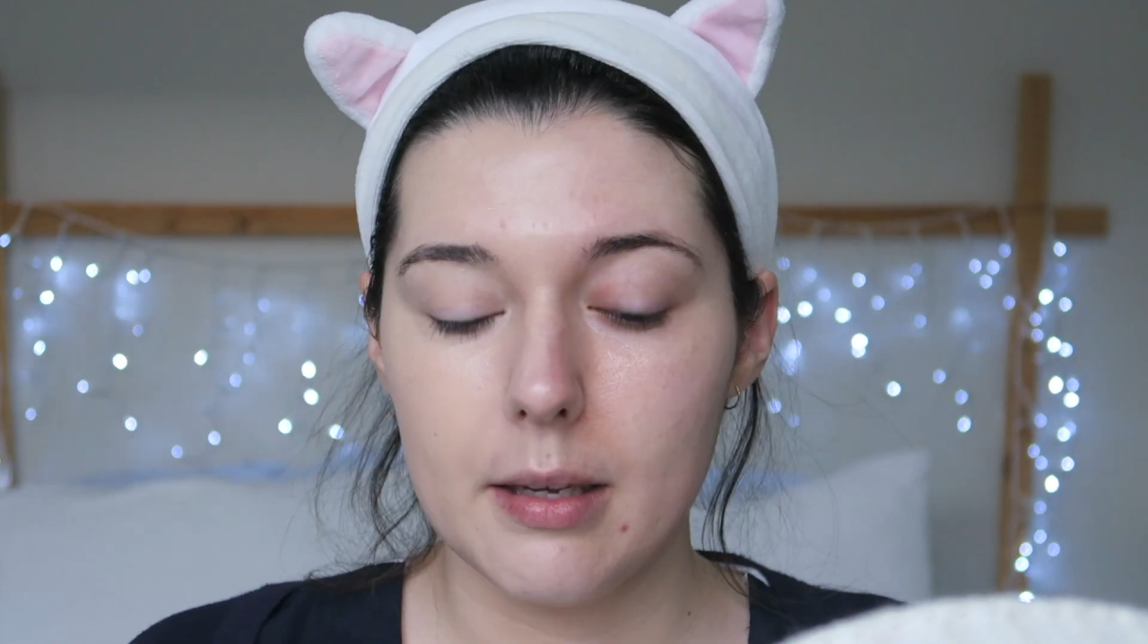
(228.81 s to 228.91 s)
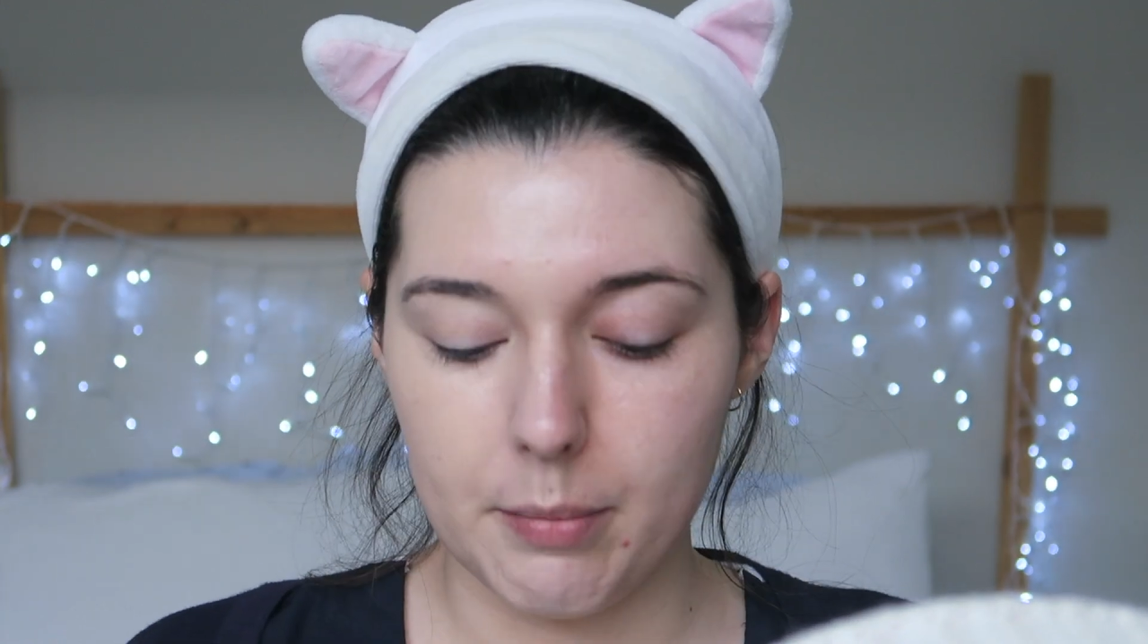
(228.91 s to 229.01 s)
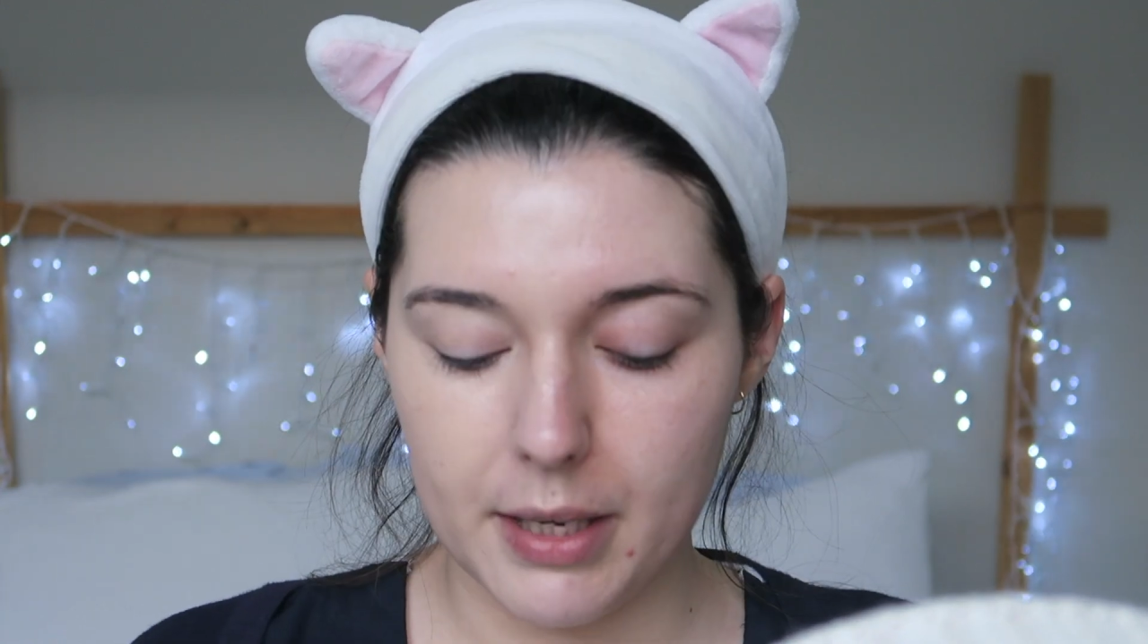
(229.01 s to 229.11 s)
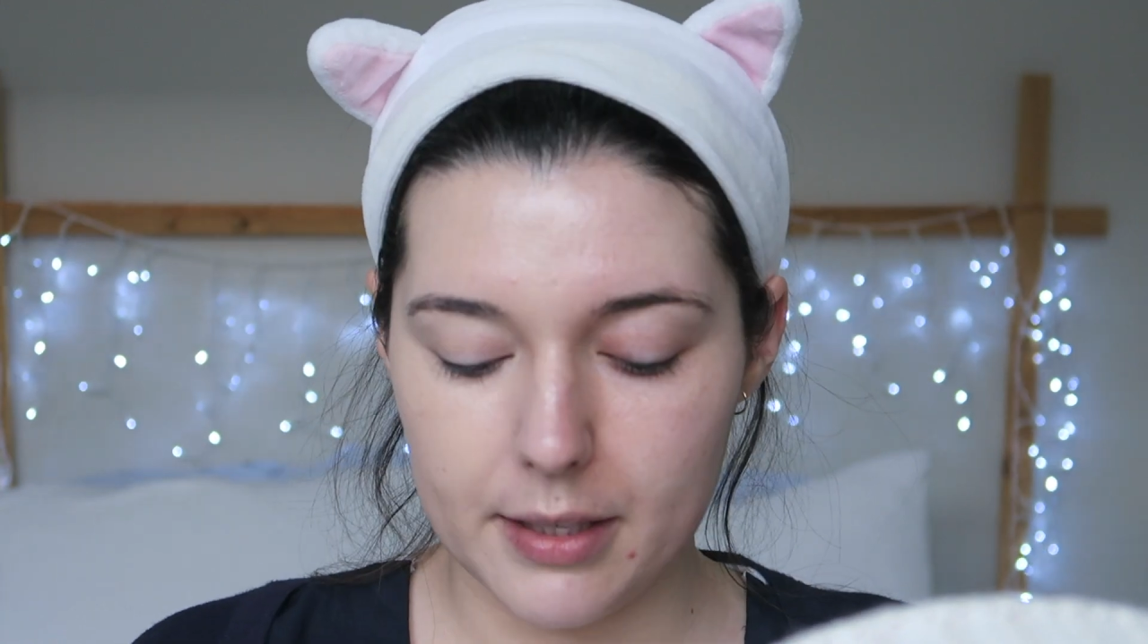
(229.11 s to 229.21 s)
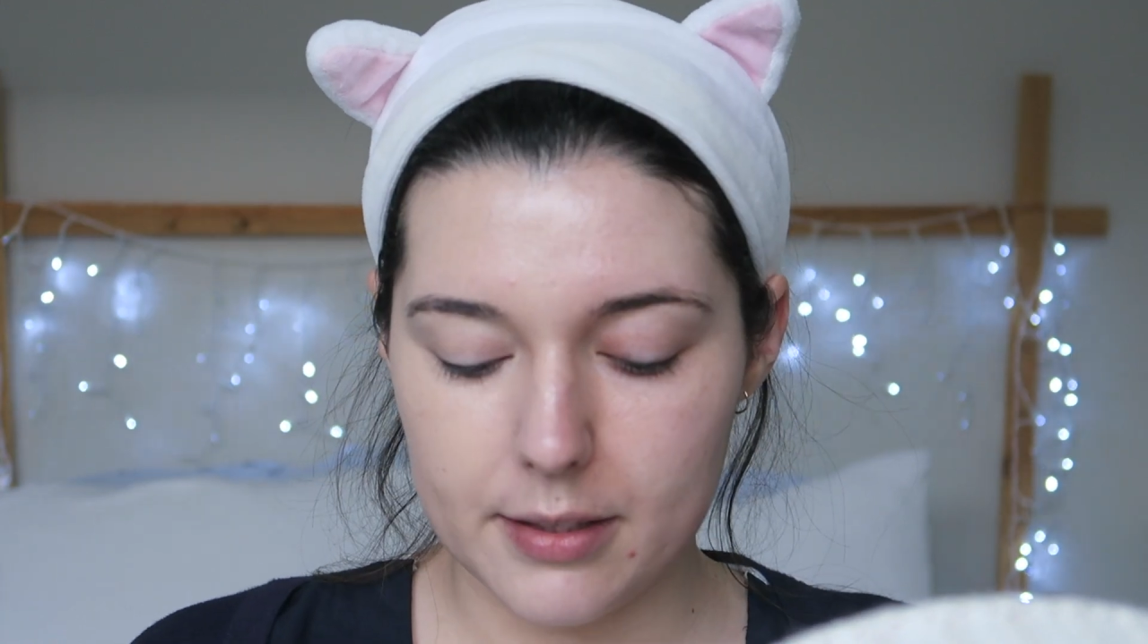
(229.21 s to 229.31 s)

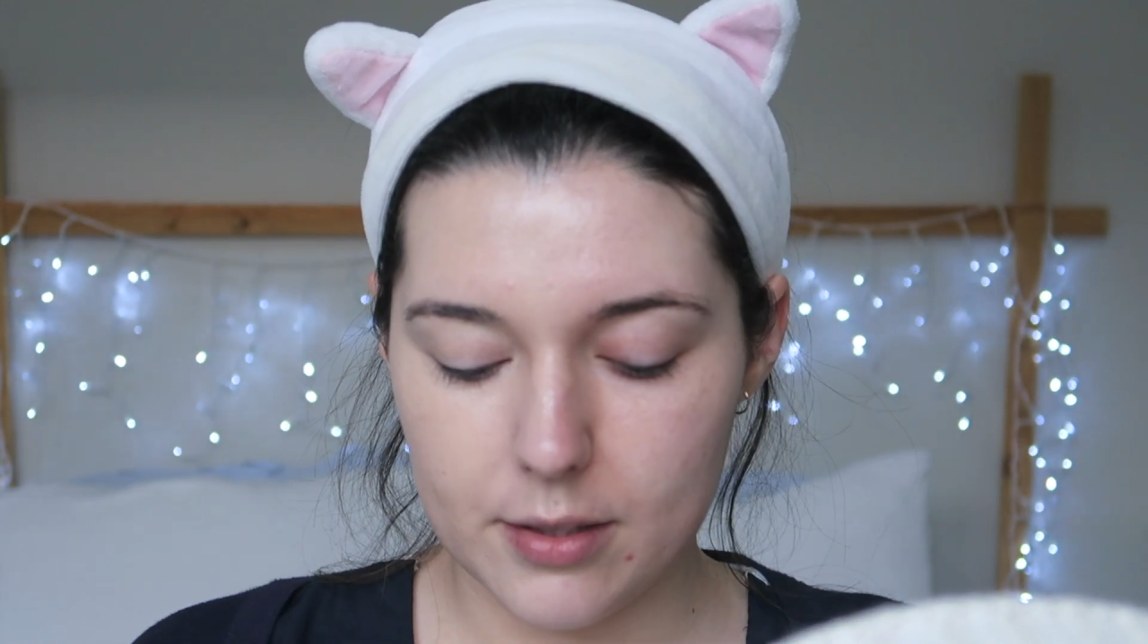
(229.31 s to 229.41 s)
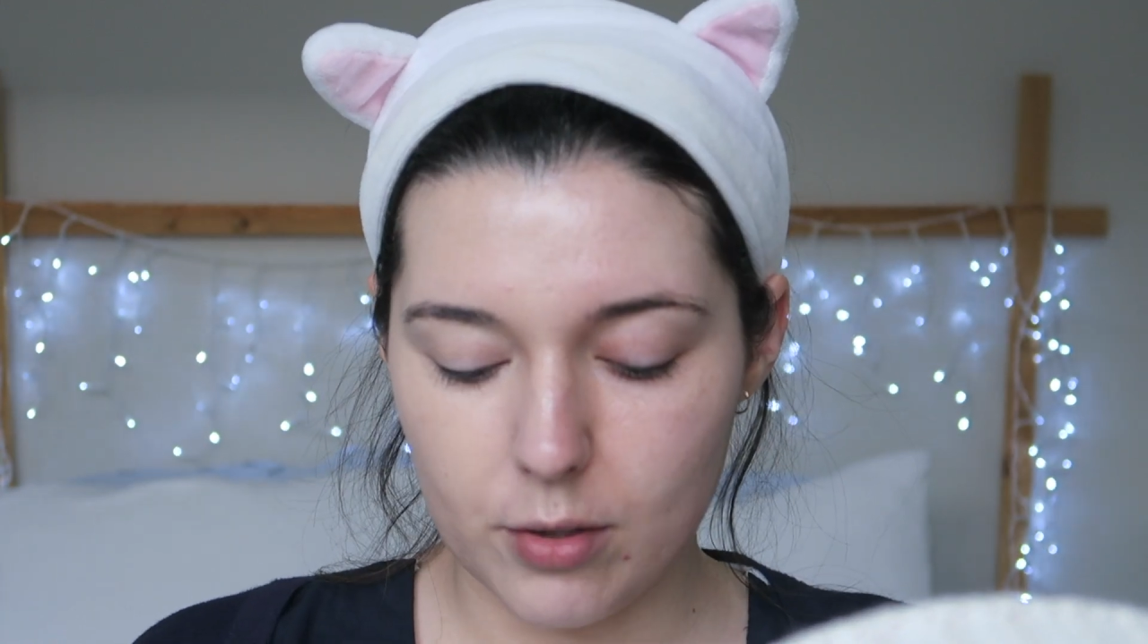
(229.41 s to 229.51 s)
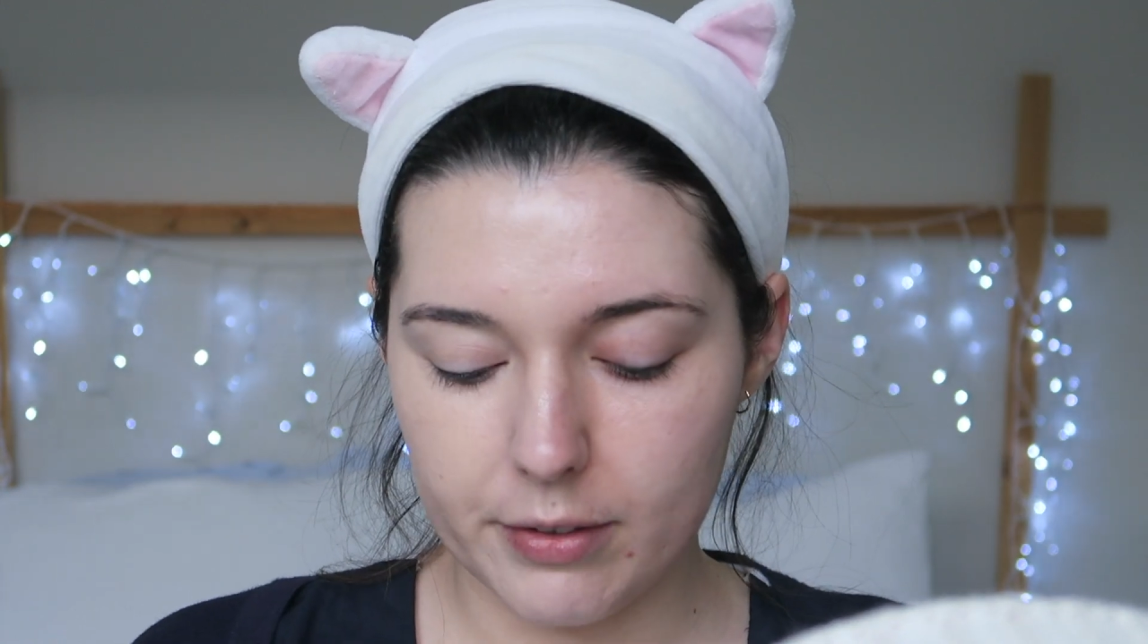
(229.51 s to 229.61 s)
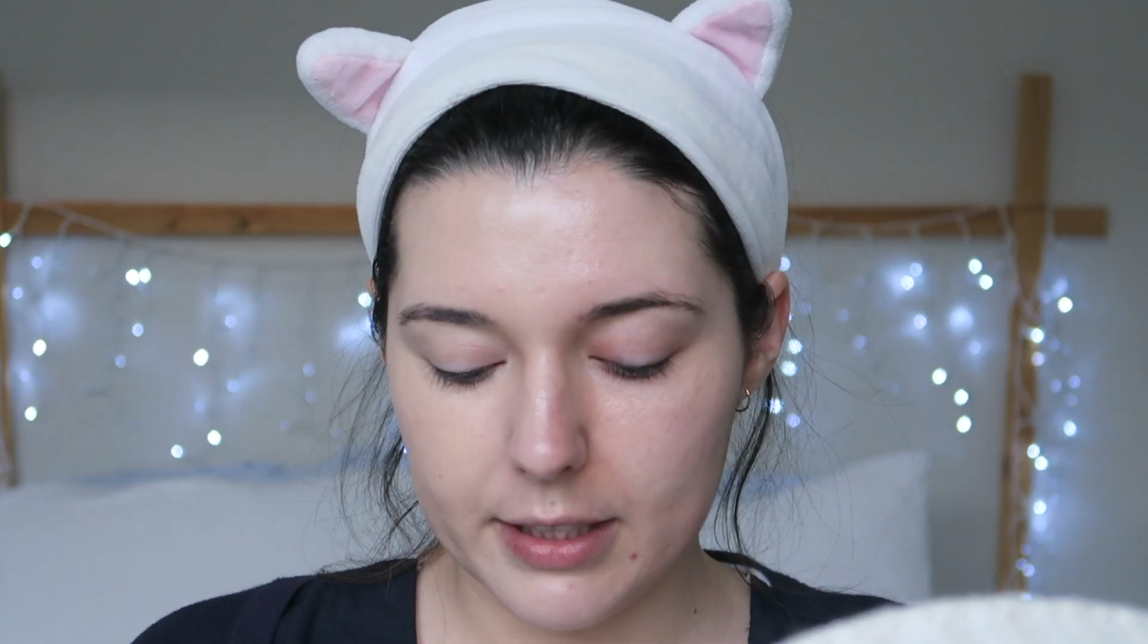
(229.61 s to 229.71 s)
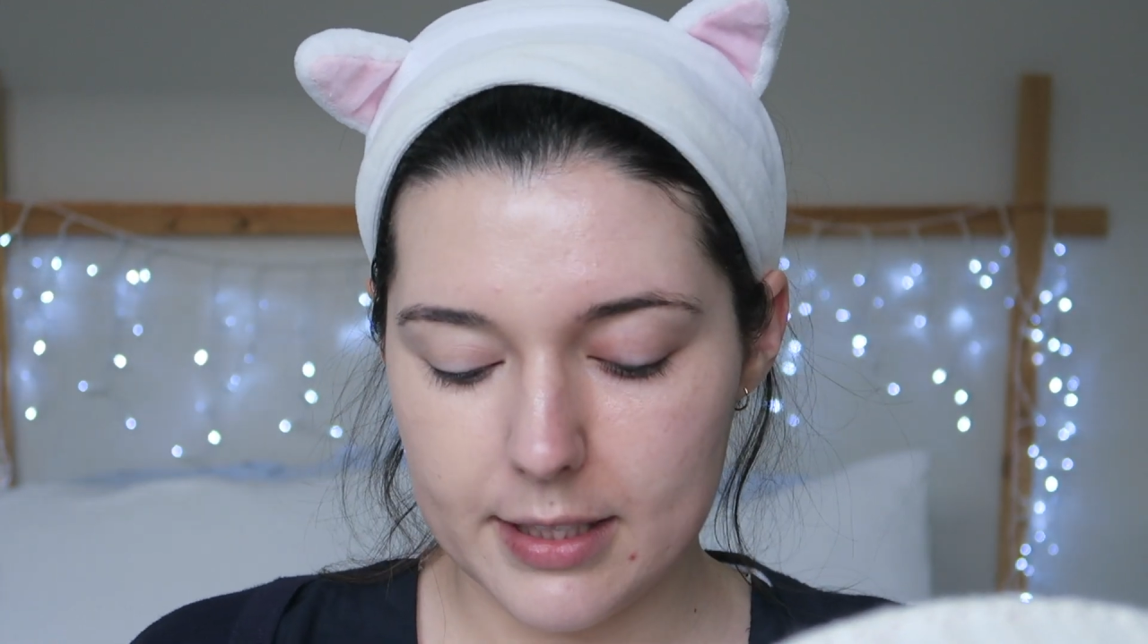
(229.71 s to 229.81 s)
but it's
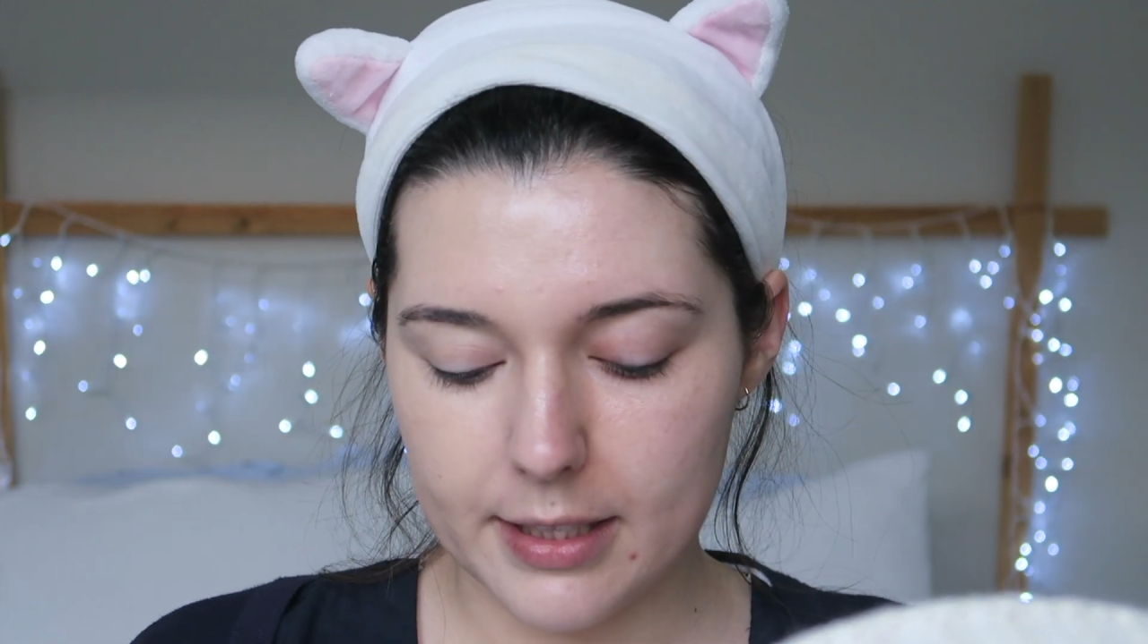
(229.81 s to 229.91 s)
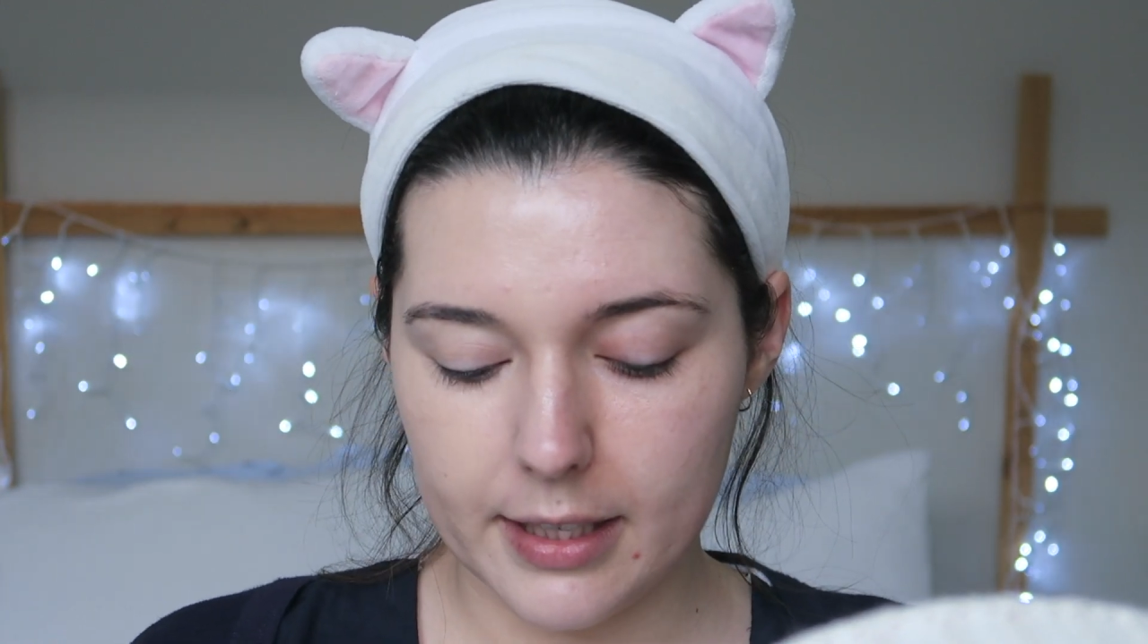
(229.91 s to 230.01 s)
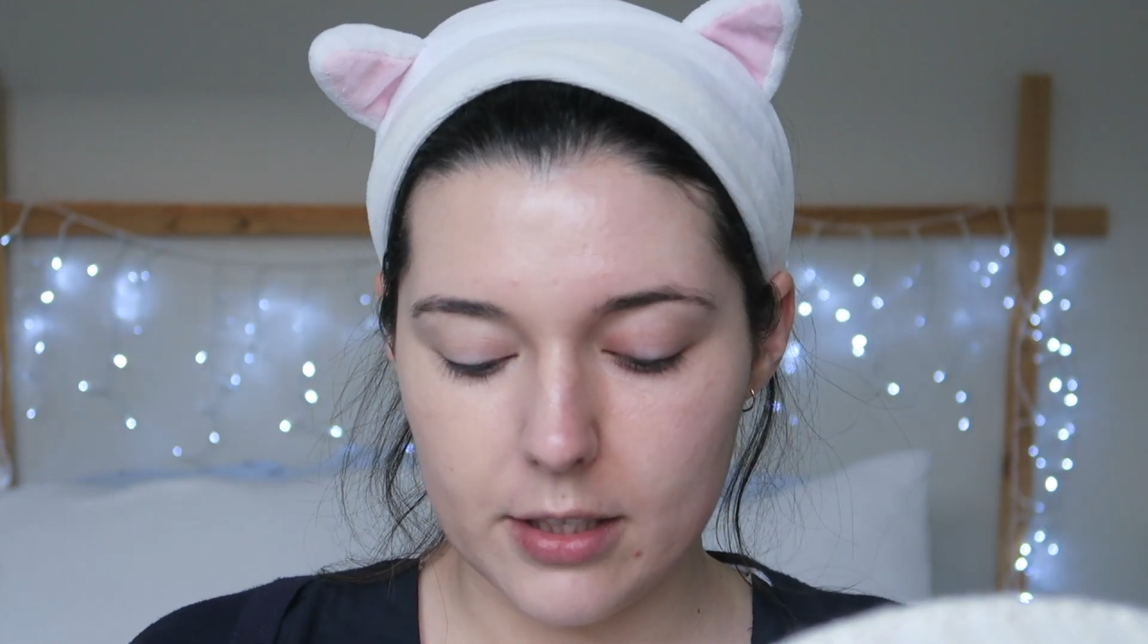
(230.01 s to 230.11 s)
not really sticking